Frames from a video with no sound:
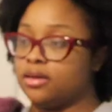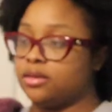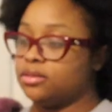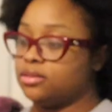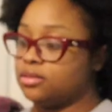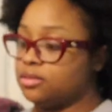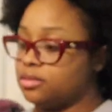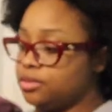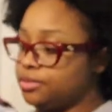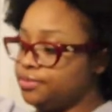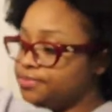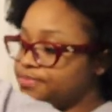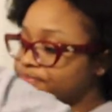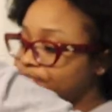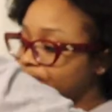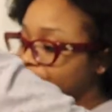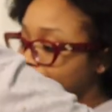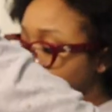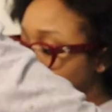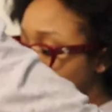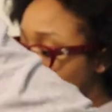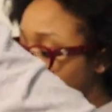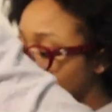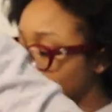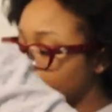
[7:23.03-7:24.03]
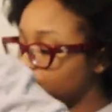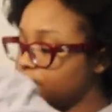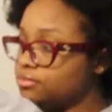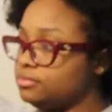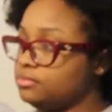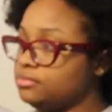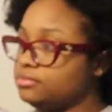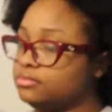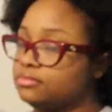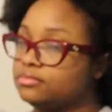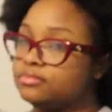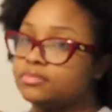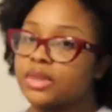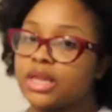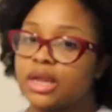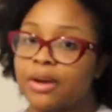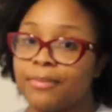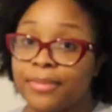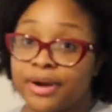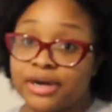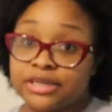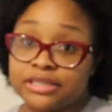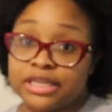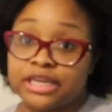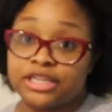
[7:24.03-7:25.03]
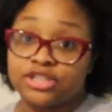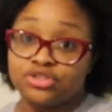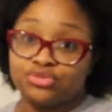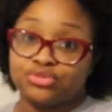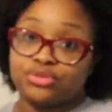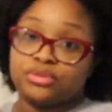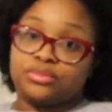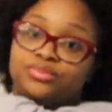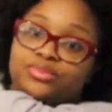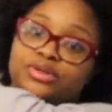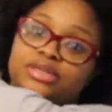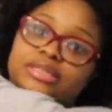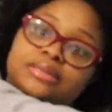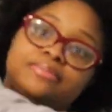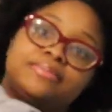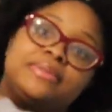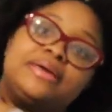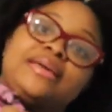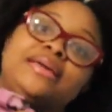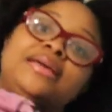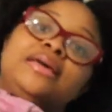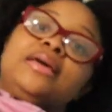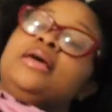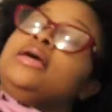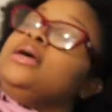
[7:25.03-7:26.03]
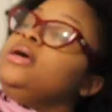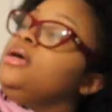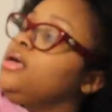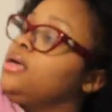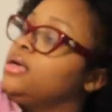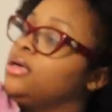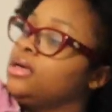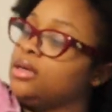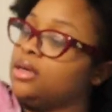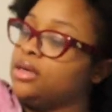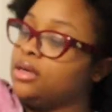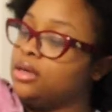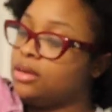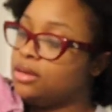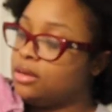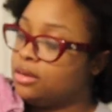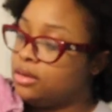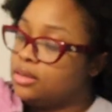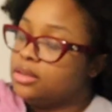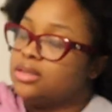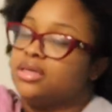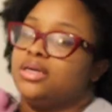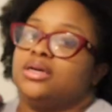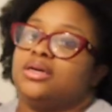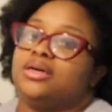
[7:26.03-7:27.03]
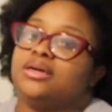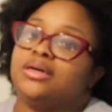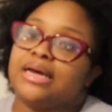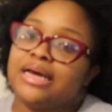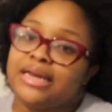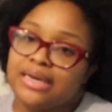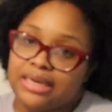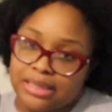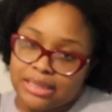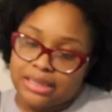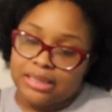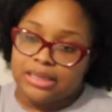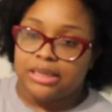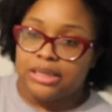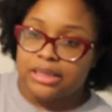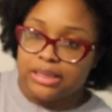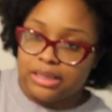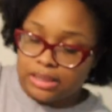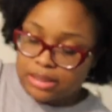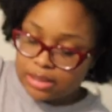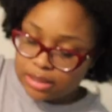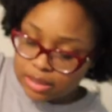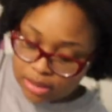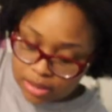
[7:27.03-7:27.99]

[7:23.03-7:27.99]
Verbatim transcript: um, birthday trip with me yeah I did need it